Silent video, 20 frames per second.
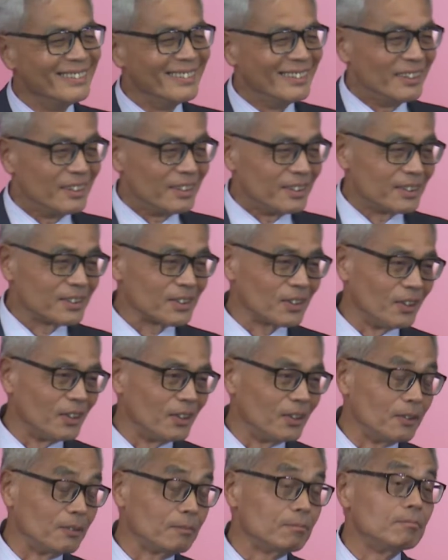
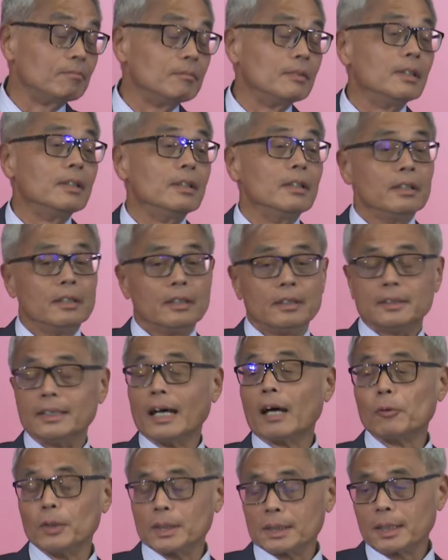so that
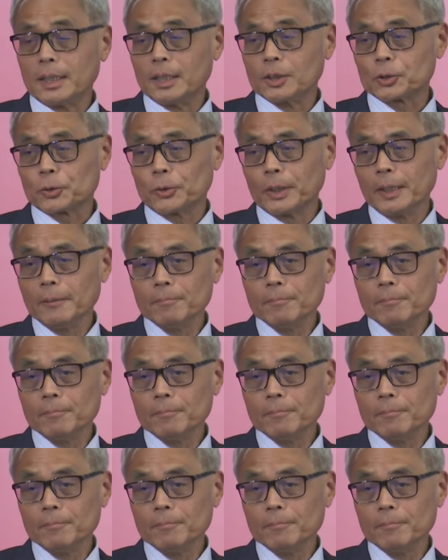was history.